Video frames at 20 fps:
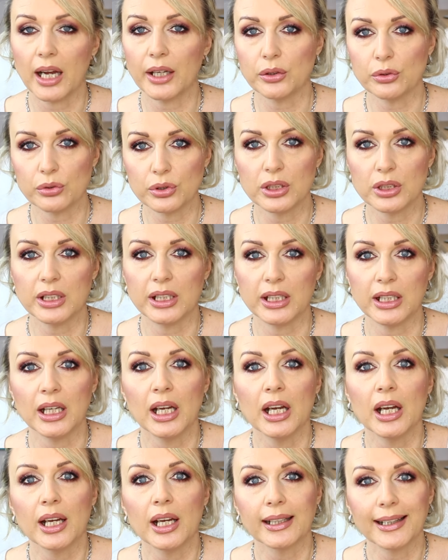I usually
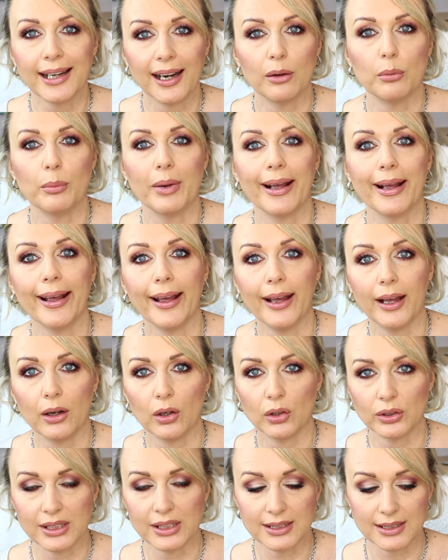curl my hair
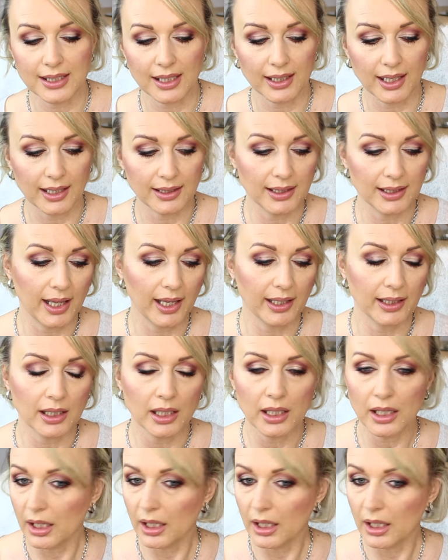on the second day.